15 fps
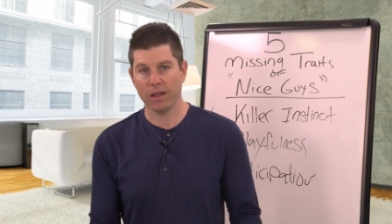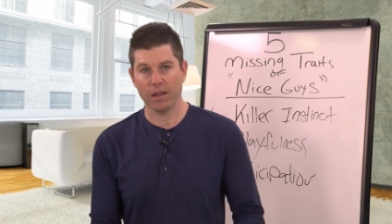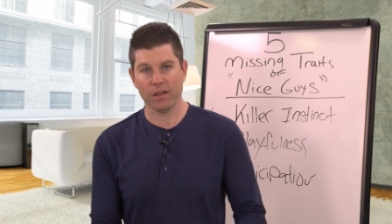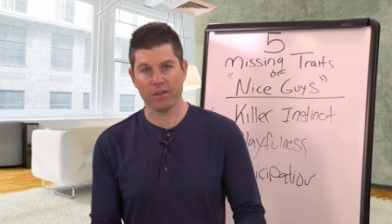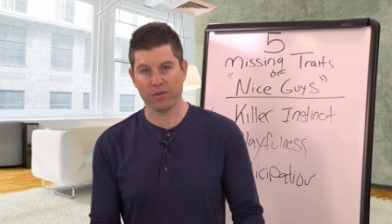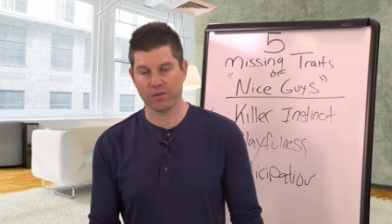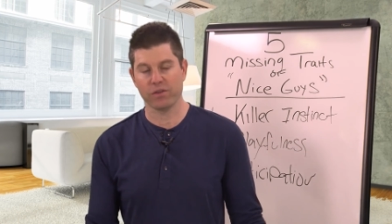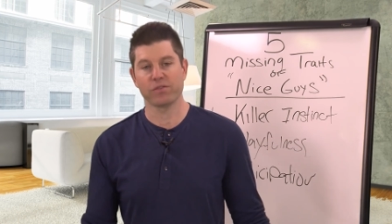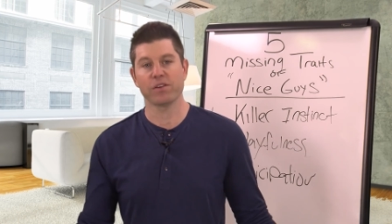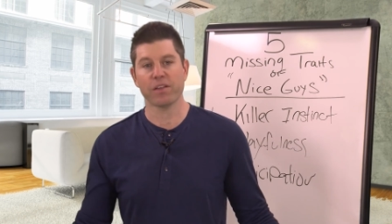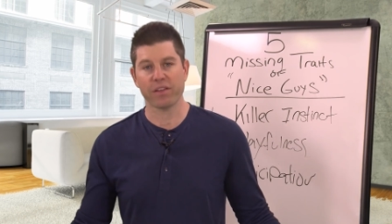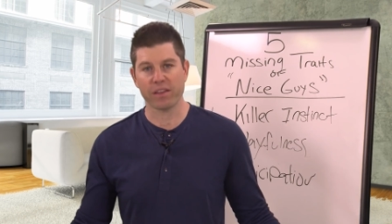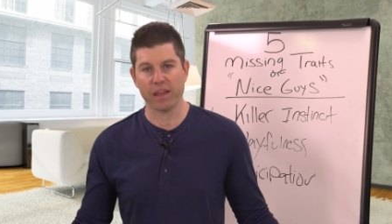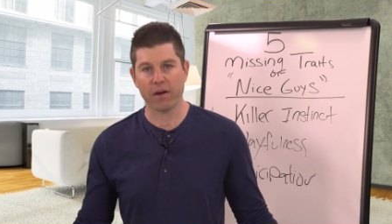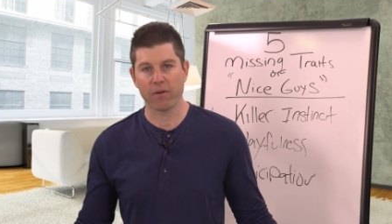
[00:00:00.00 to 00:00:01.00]
uh, there, there's
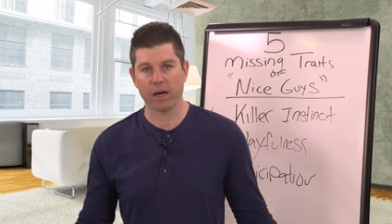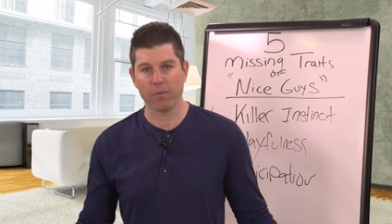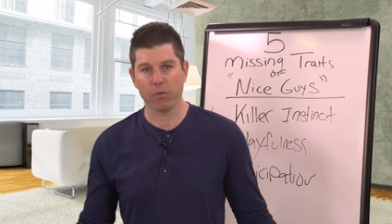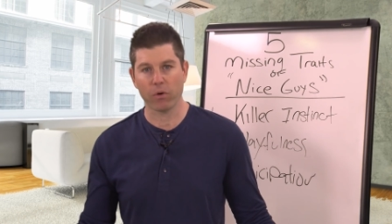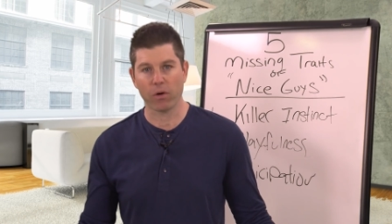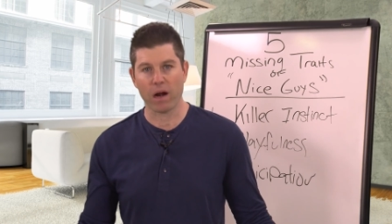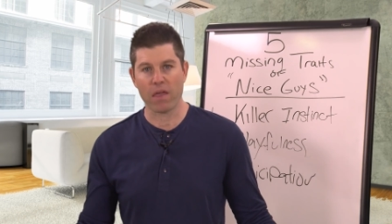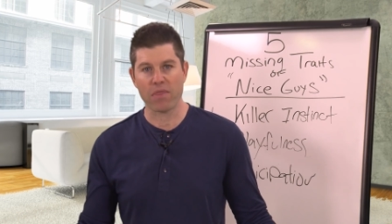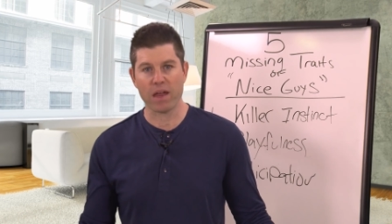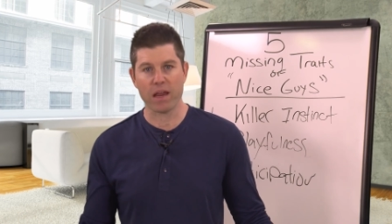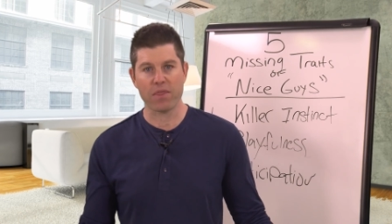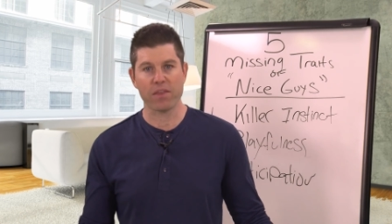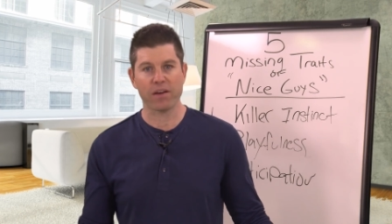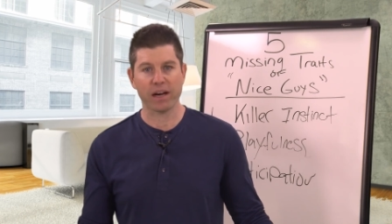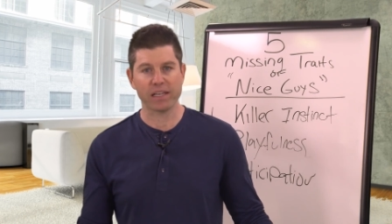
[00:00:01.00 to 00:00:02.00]
nothing there anymore. And
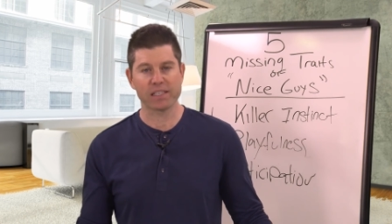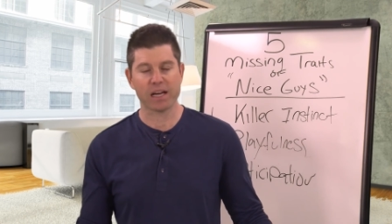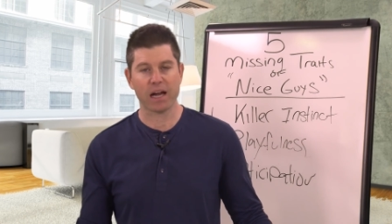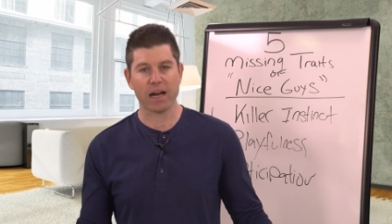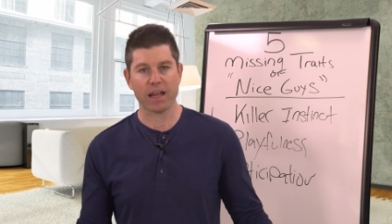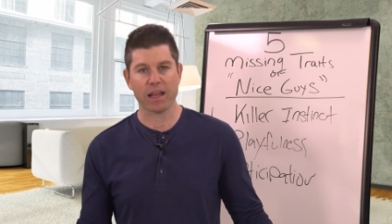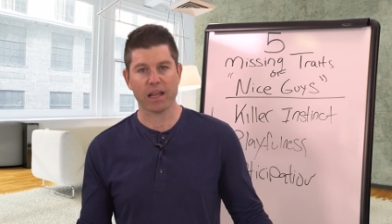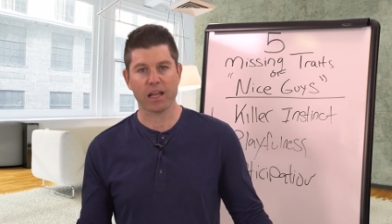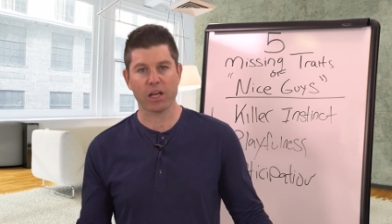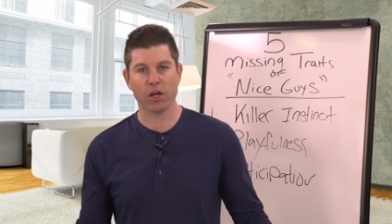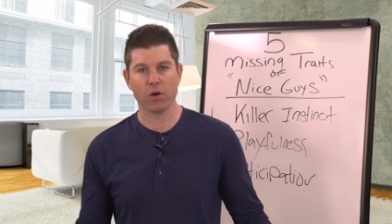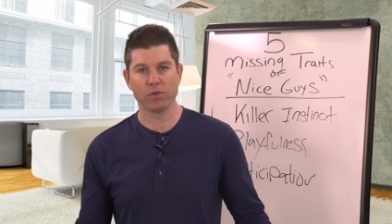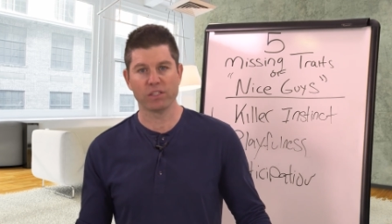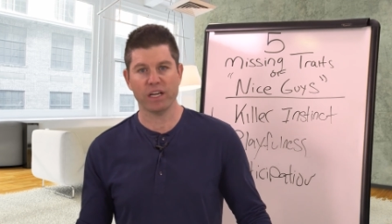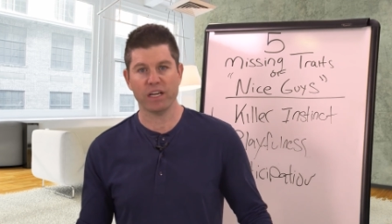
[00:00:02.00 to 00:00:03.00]
then the nice guy
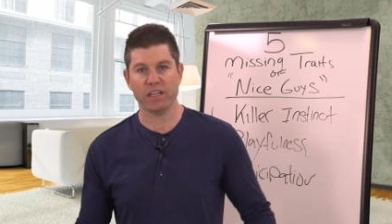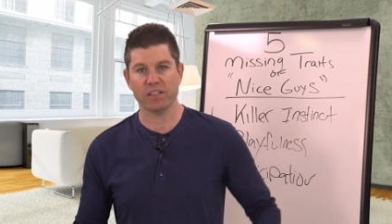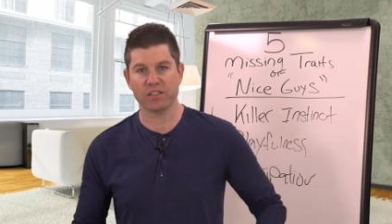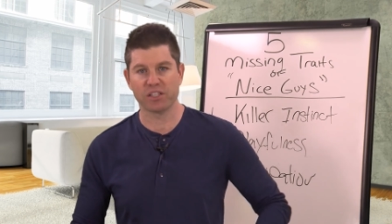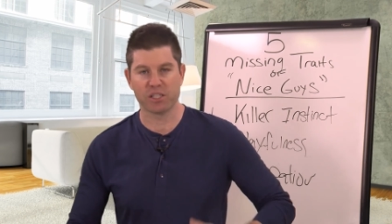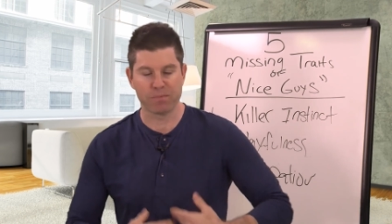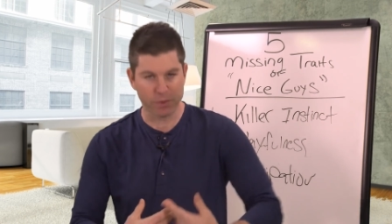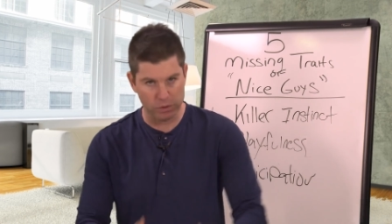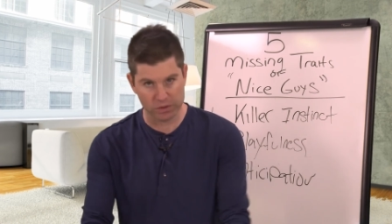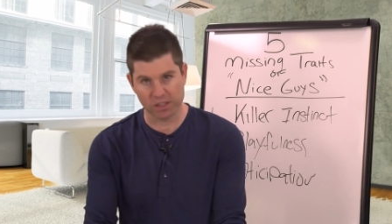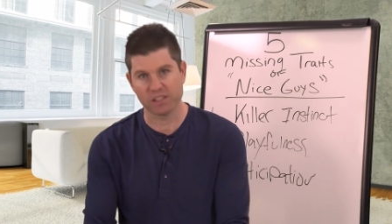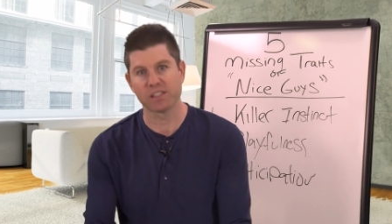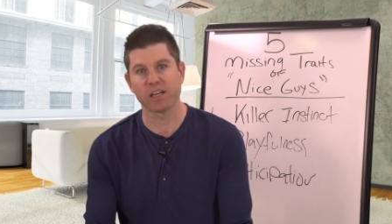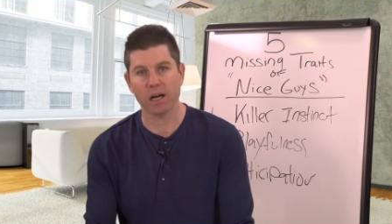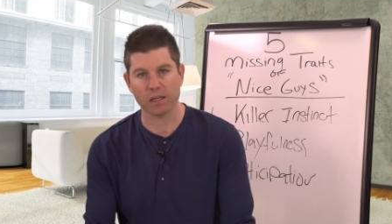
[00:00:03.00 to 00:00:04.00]
goes in and spills
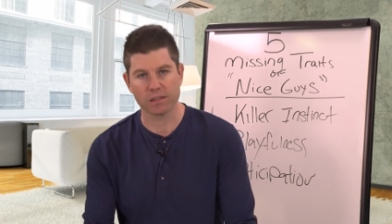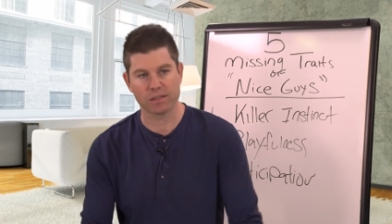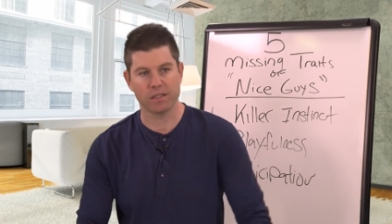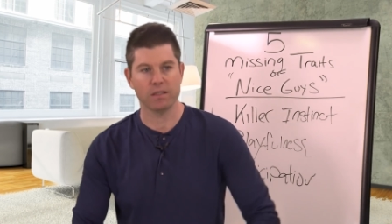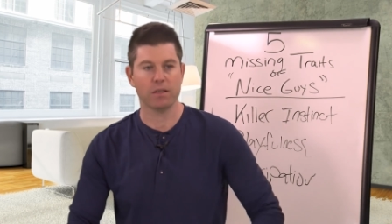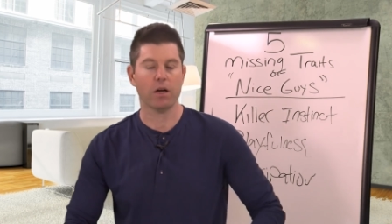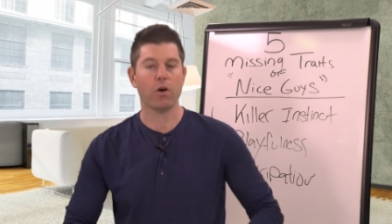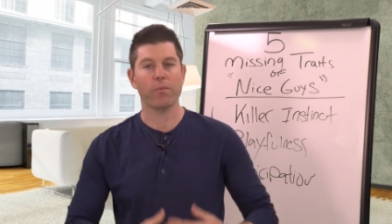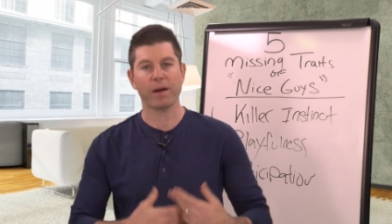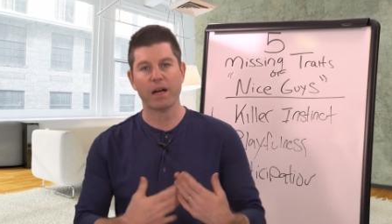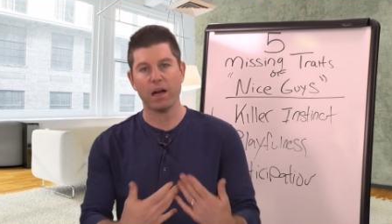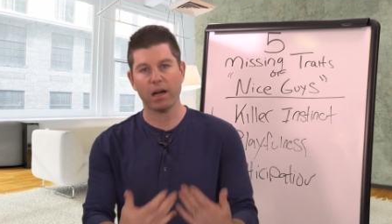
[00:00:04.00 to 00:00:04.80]
his guts, and oh my